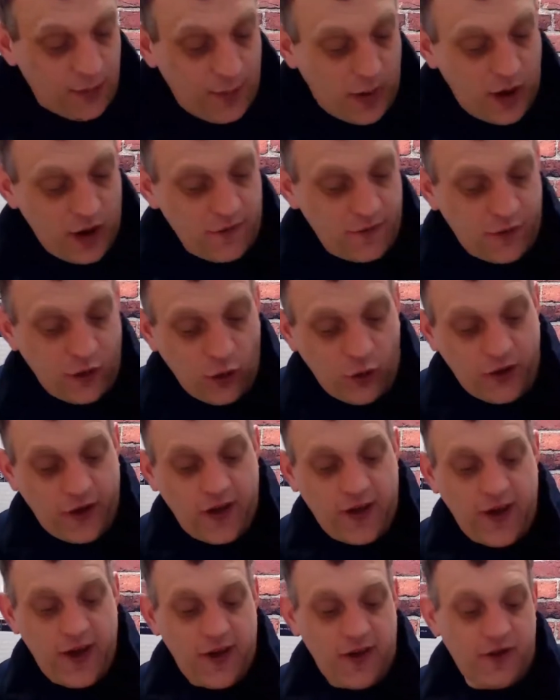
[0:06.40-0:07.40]
this pine floor
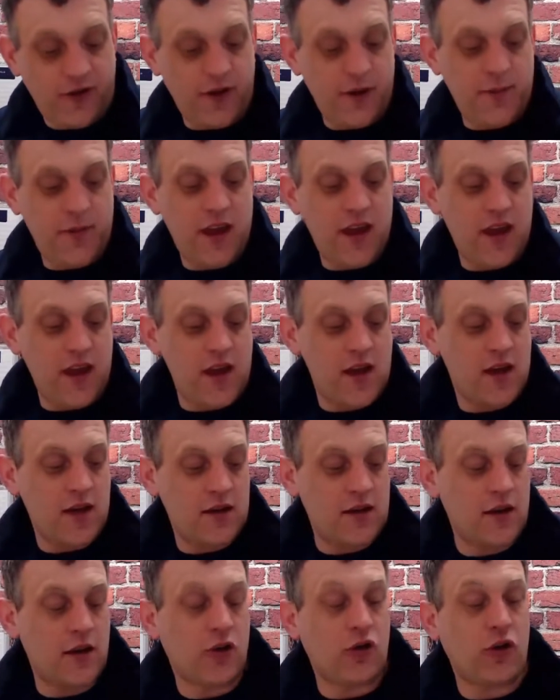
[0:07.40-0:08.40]
successfully be
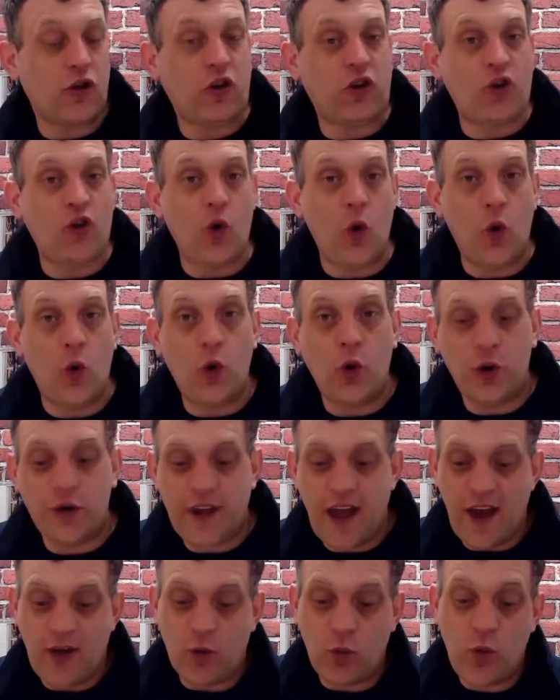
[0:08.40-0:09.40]

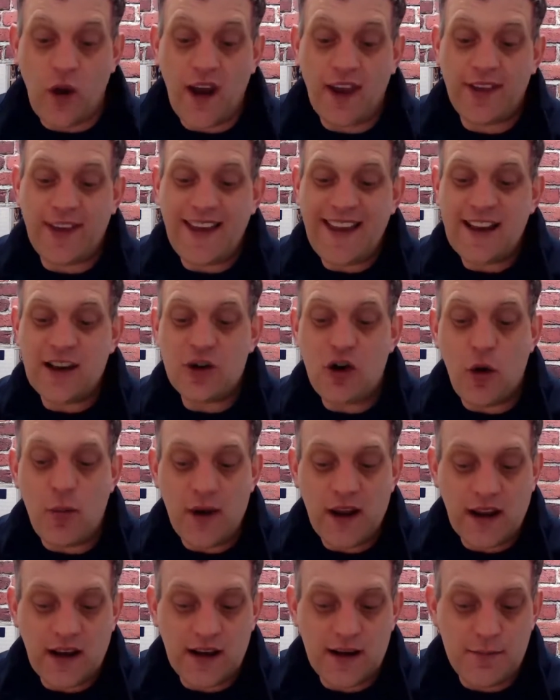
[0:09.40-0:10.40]
restored as well as
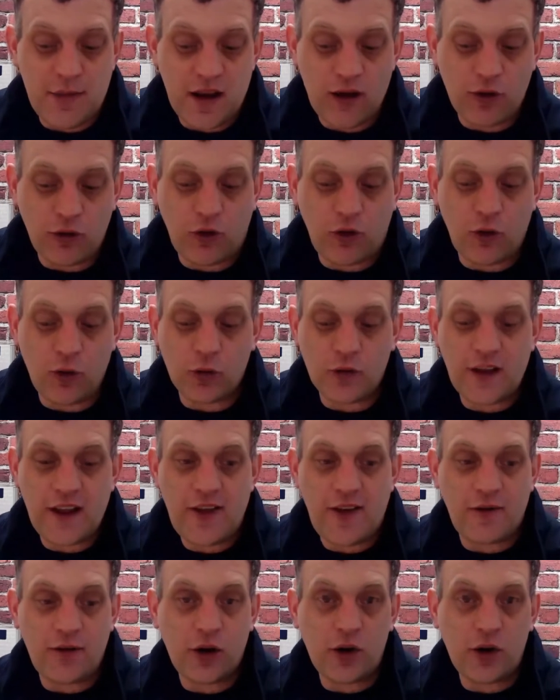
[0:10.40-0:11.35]
economically be restored? Let's